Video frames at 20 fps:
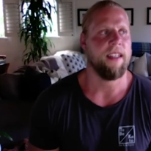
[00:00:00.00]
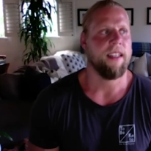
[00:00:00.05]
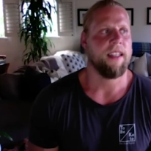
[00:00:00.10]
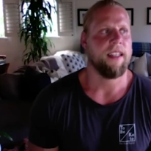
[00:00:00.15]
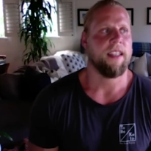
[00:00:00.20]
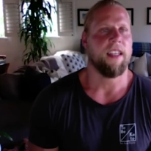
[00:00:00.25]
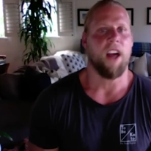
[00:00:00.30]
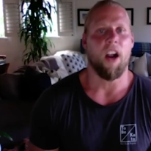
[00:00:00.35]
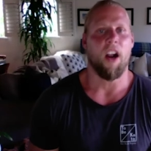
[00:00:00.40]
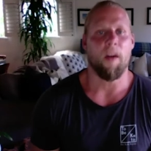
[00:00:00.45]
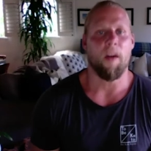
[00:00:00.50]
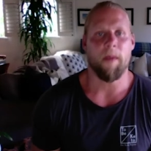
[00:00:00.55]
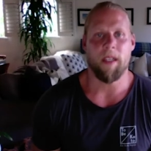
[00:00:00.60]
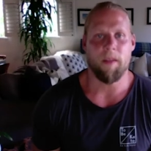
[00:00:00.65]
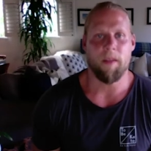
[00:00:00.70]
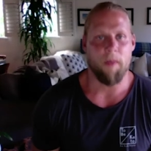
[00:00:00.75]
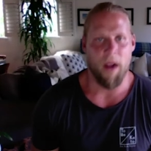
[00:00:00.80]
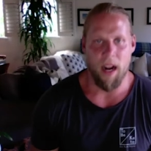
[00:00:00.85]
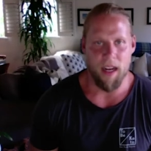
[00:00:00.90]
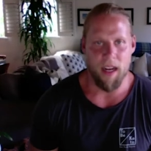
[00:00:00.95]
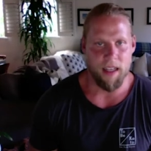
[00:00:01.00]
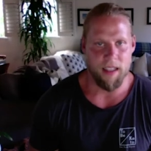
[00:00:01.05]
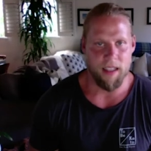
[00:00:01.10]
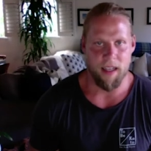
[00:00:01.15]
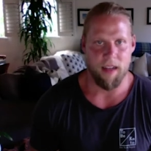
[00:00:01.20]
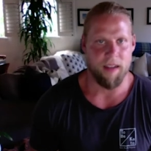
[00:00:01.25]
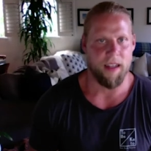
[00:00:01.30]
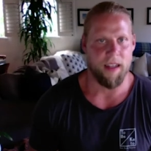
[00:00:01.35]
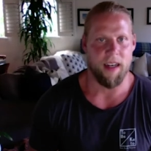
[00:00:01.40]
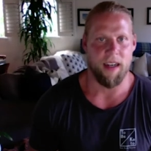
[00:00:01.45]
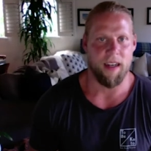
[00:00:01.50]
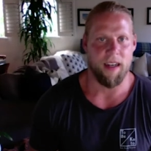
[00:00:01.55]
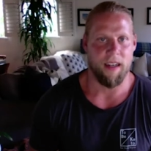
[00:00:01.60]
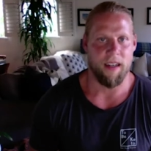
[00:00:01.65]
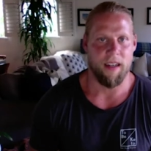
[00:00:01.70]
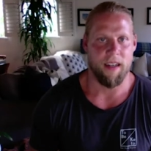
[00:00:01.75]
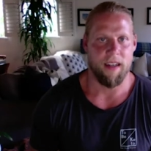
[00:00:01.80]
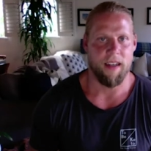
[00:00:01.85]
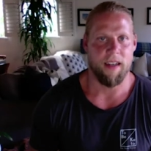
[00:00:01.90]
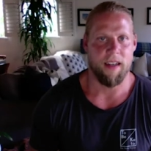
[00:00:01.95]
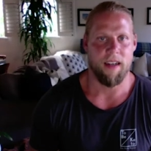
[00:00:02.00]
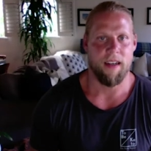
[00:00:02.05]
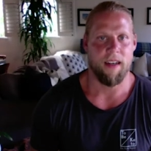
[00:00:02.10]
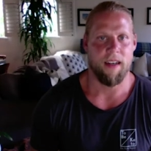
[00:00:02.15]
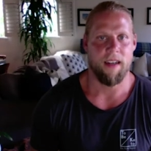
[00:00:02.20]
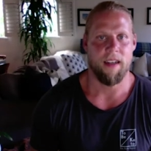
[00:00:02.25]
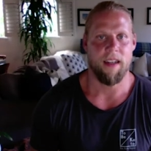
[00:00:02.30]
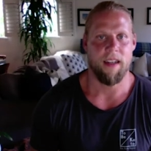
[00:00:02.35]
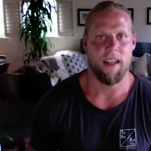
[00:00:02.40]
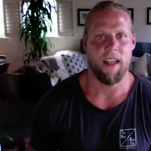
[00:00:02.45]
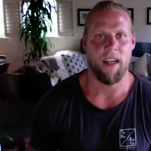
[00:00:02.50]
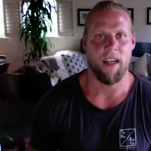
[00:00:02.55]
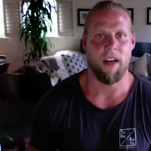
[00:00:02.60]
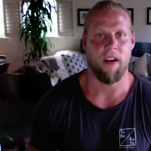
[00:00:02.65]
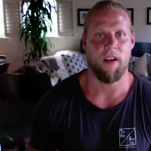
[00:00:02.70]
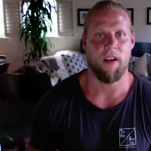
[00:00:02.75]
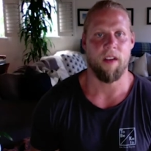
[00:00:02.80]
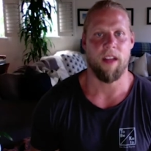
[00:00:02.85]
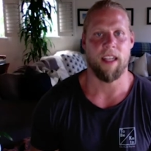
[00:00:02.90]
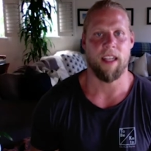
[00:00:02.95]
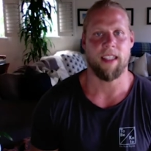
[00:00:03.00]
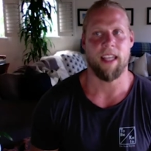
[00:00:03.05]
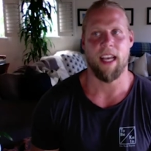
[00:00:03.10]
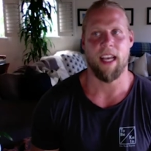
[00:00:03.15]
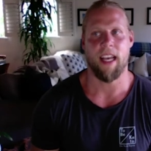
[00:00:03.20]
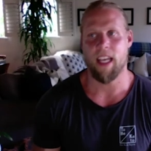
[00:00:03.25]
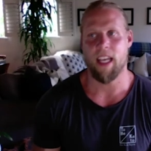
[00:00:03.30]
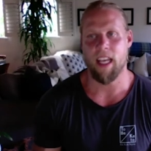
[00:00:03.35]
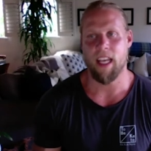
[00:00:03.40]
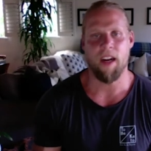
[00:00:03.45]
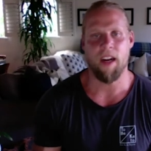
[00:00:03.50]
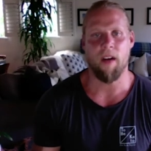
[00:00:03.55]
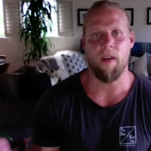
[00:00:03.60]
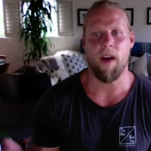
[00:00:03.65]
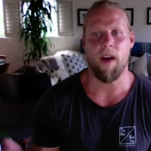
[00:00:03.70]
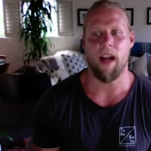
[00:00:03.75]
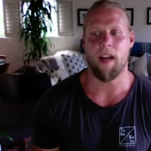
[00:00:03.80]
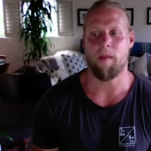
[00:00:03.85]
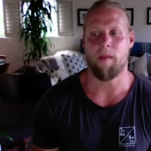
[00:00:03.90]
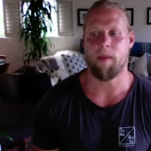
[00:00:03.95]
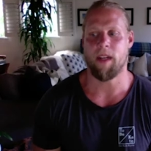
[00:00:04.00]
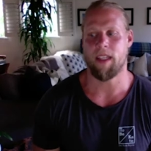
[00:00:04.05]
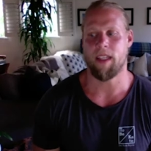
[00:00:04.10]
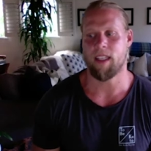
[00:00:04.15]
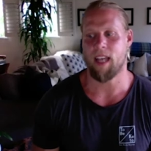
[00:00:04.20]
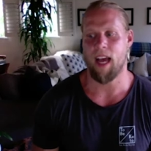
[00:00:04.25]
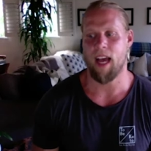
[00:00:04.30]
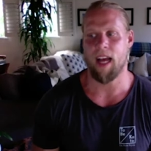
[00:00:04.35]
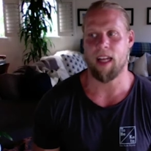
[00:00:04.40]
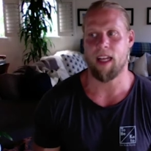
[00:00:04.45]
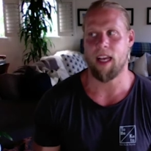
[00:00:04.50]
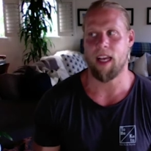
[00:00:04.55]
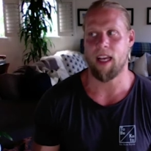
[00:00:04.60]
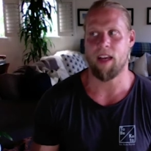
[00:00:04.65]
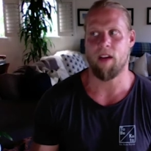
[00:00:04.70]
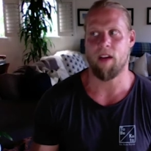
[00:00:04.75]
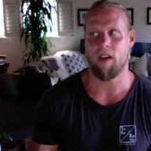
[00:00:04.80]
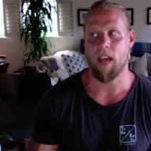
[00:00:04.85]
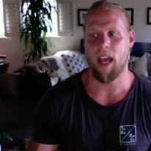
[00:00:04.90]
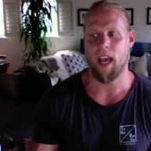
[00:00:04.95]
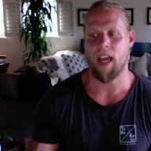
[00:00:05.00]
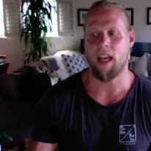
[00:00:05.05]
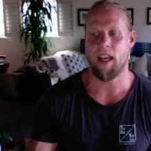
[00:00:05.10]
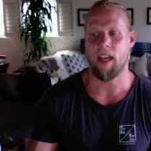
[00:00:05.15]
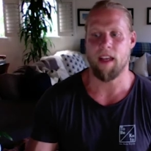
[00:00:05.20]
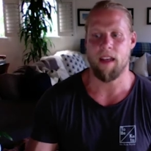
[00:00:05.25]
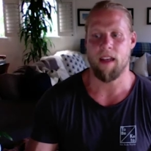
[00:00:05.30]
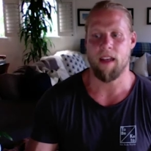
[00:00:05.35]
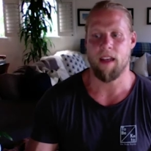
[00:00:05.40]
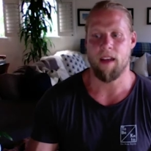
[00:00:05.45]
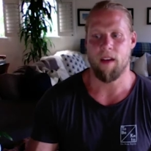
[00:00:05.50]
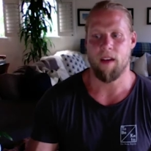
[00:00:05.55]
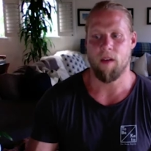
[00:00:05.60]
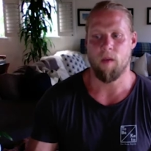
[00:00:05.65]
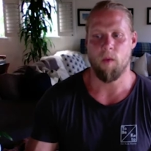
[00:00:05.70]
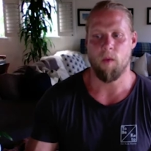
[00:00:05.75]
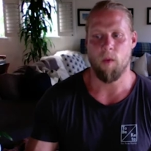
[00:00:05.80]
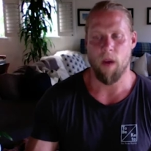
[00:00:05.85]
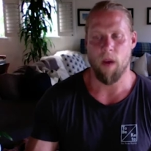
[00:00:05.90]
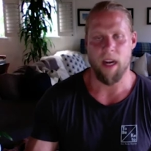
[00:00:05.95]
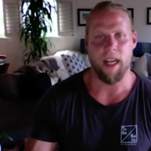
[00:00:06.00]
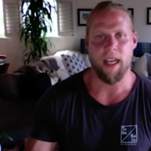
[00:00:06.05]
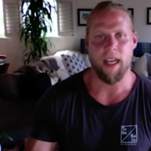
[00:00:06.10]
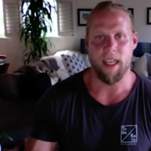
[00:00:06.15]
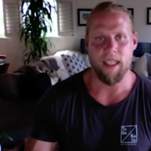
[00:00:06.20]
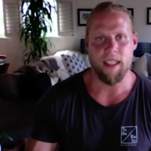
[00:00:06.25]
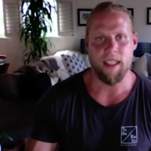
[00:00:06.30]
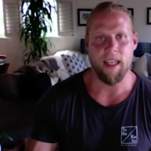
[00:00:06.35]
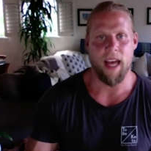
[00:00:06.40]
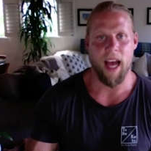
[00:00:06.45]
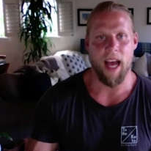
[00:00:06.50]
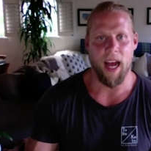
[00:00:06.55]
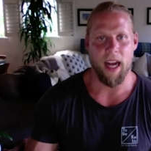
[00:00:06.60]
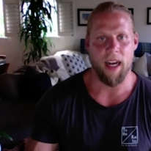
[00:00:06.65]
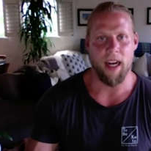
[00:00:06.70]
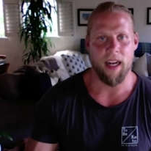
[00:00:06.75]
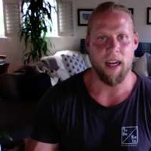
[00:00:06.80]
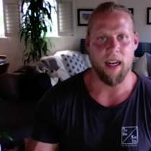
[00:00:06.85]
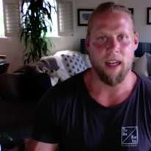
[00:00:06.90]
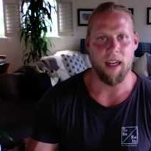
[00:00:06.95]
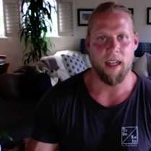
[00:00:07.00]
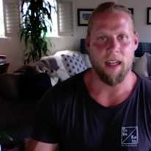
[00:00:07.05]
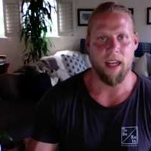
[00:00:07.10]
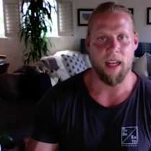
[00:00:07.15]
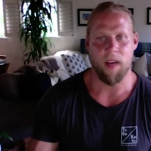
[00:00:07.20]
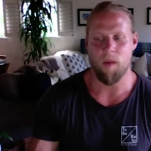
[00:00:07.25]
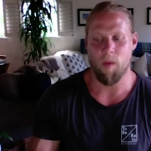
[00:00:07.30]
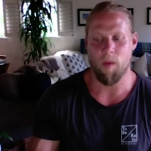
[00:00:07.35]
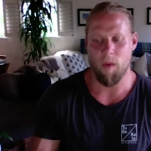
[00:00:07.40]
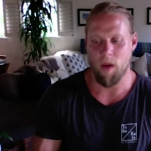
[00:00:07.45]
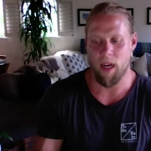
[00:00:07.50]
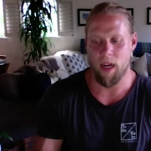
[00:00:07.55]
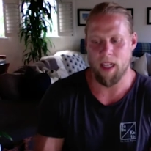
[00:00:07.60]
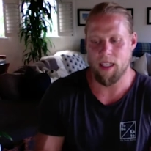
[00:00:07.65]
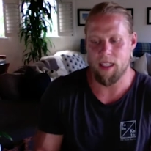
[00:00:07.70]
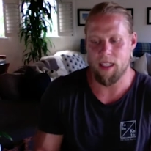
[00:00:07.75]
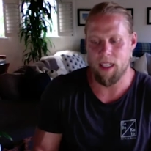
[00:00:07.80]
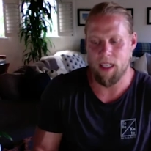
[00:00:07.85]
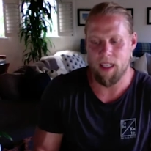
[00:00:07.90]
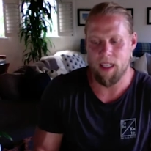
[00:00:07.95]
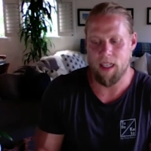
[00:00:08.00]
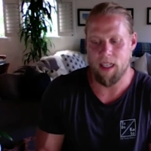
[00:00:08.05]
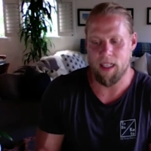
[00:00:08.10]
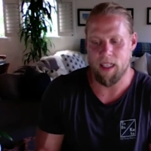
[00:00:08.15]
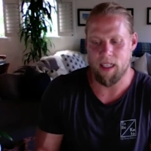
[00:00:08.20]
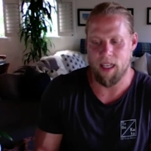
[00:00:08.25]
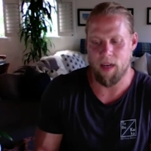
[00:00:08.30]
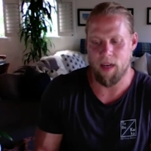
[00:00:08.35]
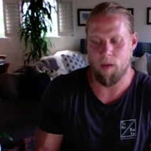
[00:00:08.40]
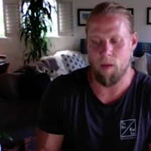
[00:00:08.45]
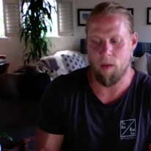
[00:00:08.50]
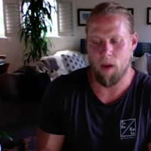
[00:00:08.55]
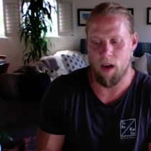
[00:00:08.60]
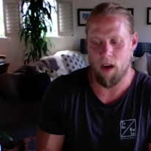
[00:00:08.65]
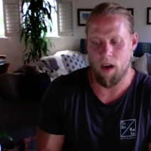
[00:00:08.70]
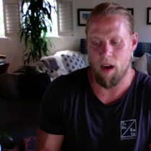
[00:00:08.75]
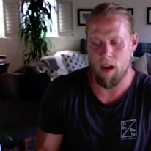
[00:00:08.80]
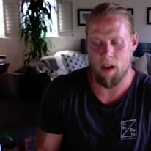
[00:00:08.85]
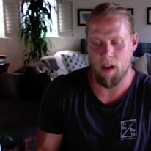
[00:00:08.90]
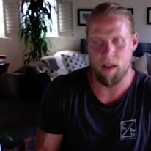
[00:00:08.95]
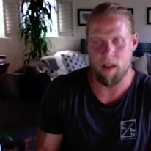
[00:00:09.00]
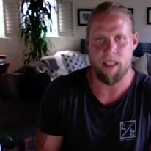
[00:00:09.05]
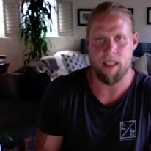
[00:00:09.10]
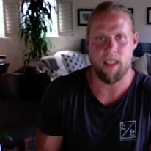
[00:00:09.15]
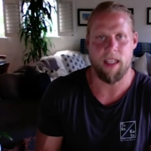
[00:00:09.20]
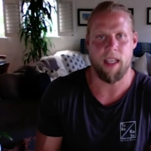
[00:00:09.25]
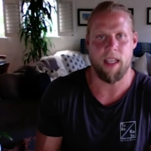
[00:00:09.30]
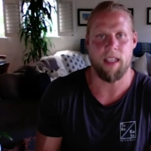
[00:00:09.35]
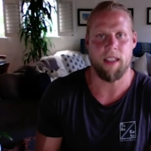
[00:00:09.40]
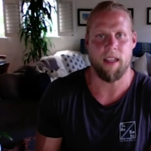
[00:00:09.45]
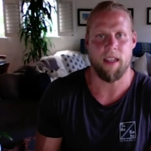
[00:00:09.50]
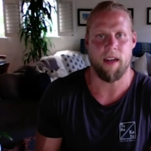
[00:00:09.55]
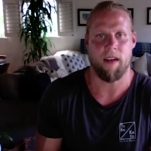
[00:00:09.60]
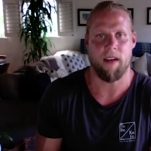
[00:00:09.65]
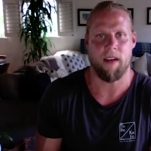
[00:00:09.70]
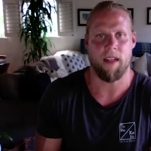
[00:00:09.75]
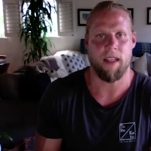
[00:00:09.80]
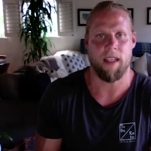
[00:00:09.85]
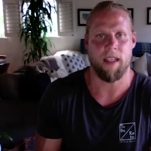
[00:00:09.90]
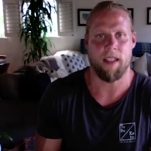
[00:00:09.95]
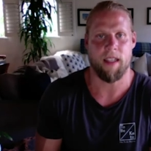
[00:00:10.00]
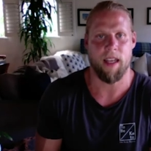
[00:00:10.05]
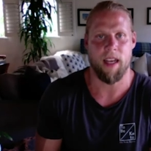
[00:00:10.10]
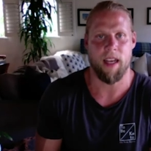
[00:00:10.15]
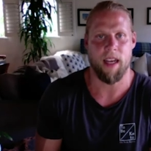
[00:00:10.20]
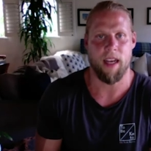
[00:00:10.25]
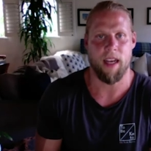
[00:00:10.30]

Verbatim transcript: garbage products out there. Yeah. You know, let's say keto on it, but it's got like, okay, what is that? Like mm. what is in this? Like what are all these things that are in this thing?